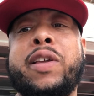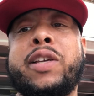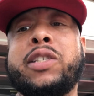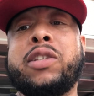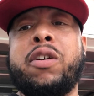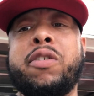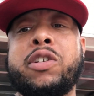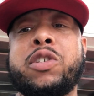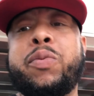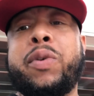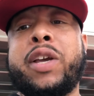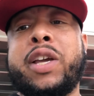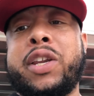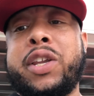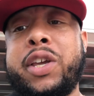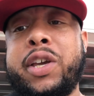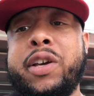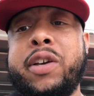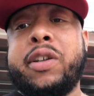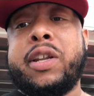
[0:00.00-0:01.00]
as long as we can
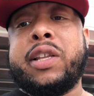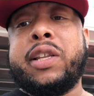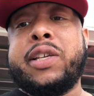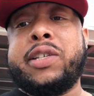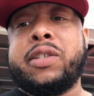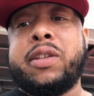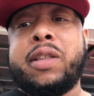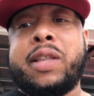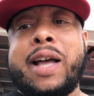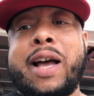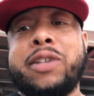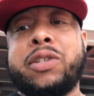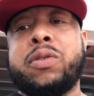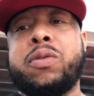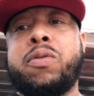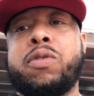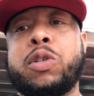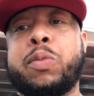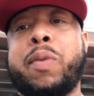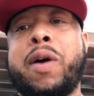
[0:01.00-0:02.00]
yield at least 1,000
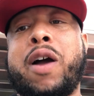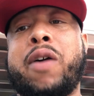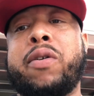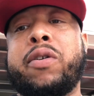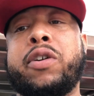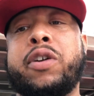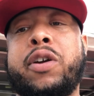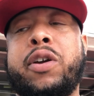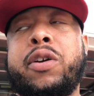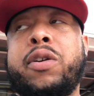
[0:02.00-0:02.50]
horsepower,